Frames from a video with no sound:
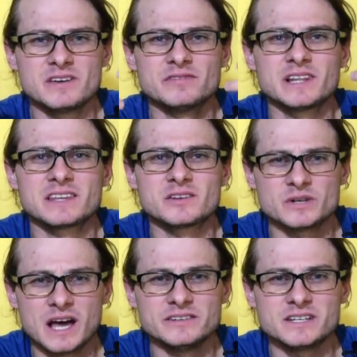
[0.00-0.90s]
they feel like they're
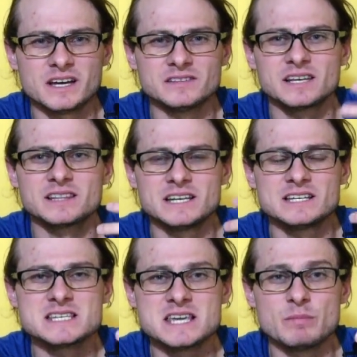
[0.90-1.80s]
not done, like they
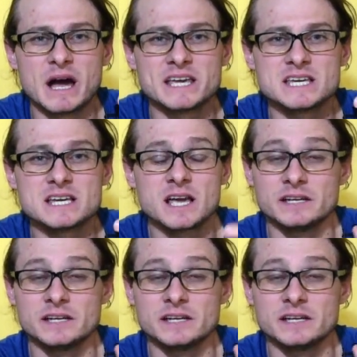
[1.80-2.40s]
need to keep hiking.